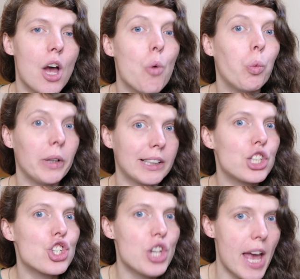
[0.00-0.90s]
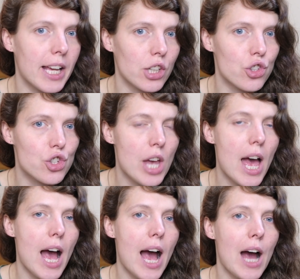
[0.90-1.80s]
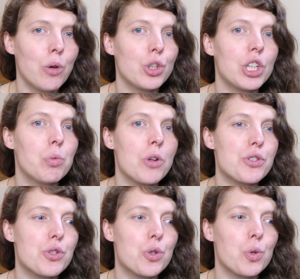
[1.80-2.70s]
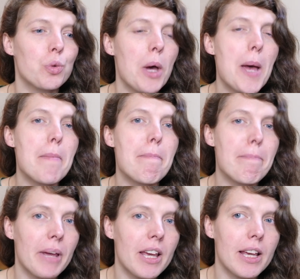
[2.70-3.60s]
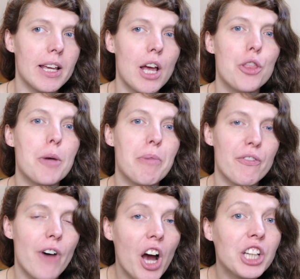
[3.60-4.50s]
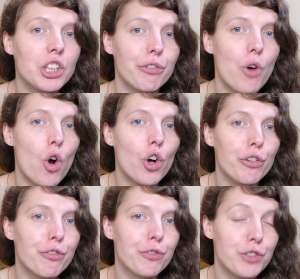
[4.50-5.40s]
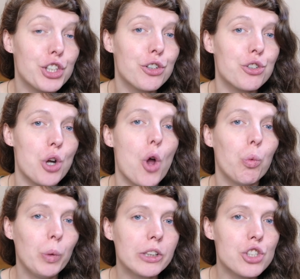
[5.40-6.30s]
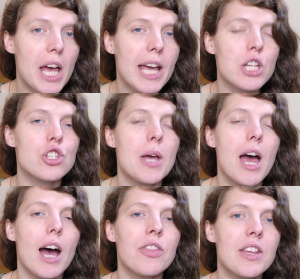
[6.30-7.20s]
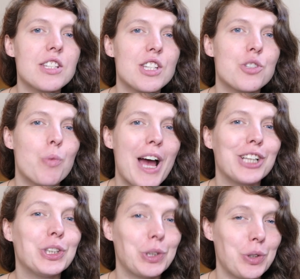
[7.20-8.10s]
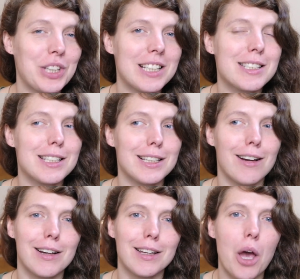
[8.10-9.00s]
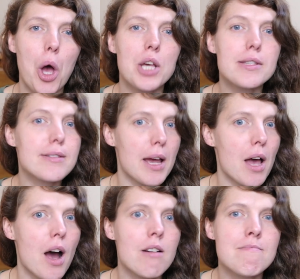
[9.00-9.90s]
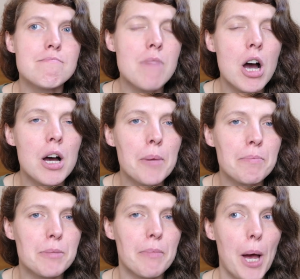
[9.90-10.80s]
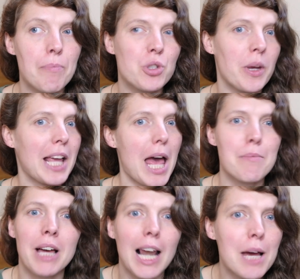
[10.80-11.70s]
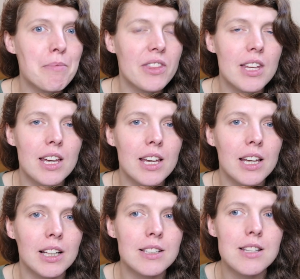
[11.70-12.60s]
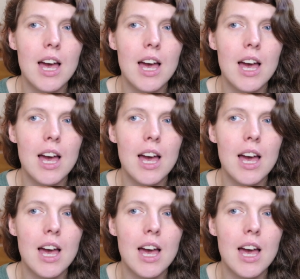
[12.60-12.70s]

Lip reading: will change. How she wants to be the provider for her children will change. And this is where you usually see like stay-at-home mums doing MLM things,